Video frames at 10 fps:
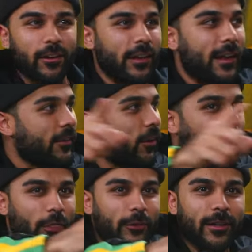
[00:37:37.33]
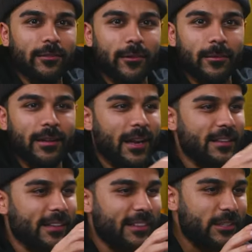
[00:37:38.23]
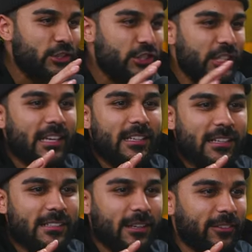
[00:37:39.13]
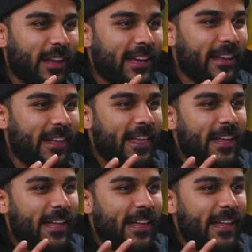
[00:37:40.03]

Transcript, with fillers: I'll connect all three of them. And it's like this genius of like